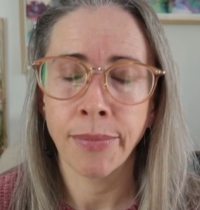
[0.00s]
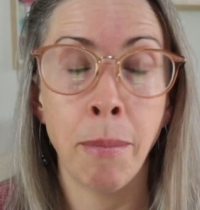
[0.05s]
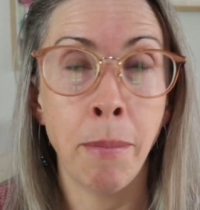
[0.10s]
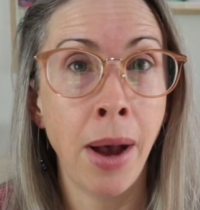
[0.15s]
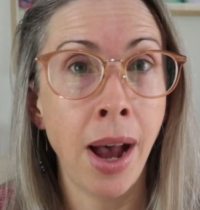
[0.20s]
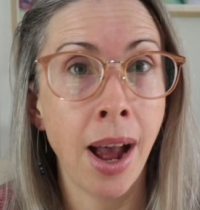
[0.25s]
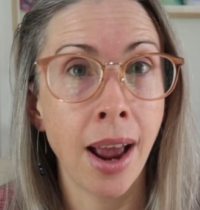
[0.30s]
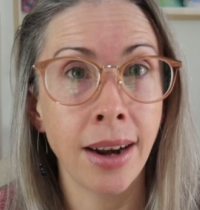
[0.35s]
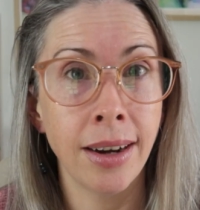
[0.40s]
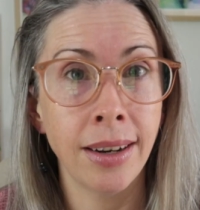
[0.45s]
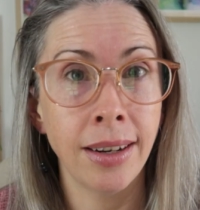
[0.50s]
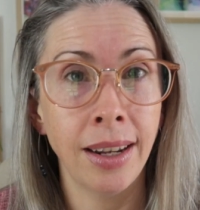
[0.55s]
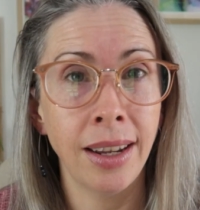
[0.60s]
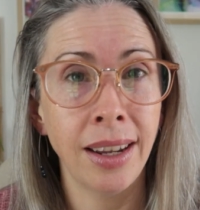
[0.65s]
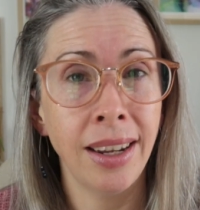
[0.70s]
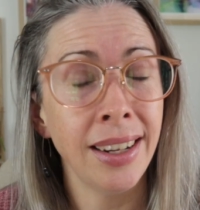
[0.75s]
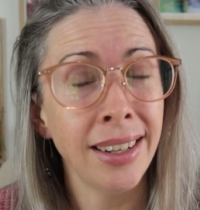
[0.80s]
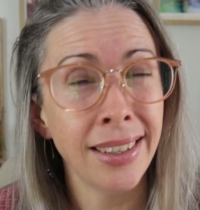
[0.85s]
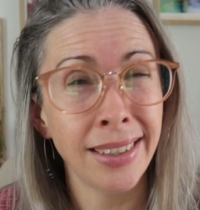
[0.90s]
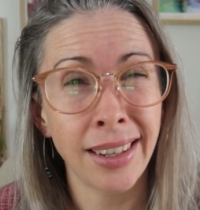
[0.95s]
But
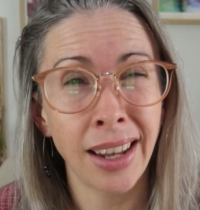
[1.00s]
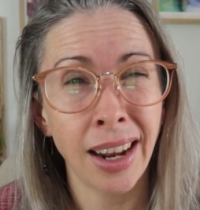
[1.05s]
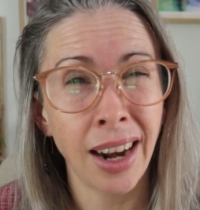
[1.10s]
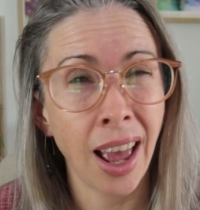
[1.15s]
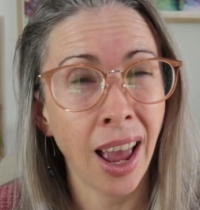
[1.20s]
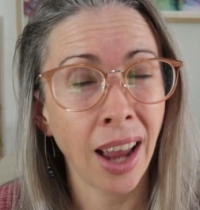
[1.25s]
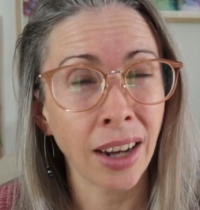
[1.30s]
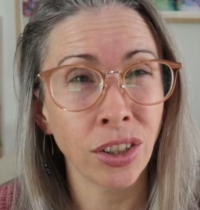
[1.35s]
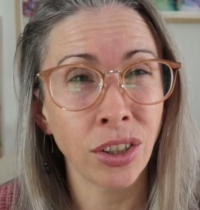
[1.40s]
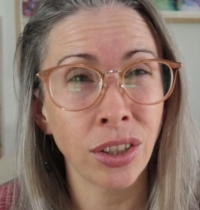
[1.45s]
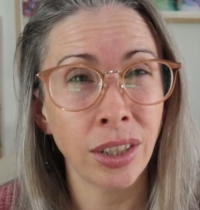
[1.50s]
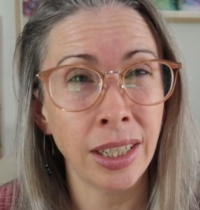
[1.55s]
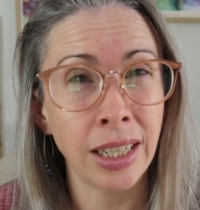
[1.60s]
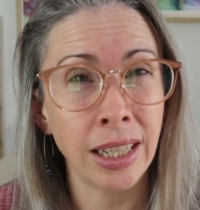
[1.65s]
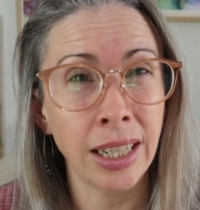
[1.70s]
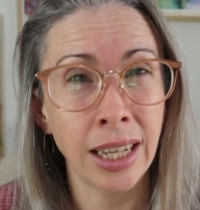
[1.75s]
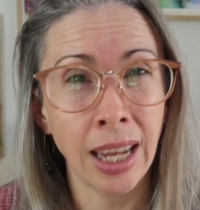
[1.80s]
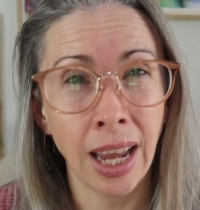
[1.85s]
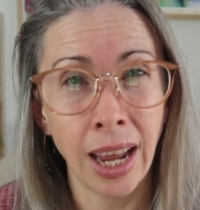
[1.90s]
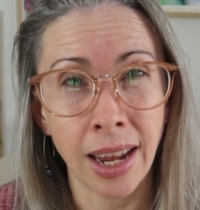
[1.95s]
is that actually
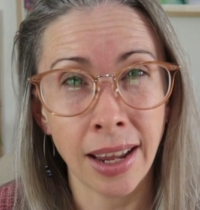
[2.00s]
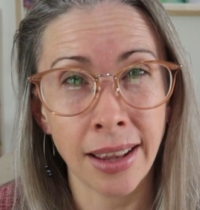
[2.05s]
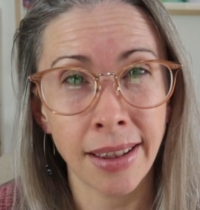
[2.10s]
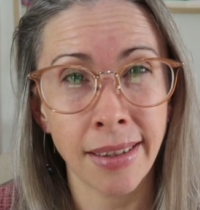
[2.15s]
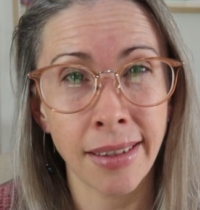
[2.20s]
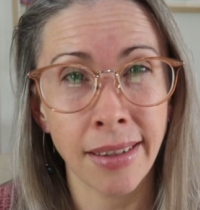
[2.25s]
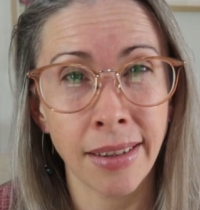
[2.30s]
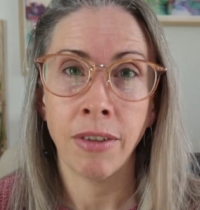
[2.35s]
the case?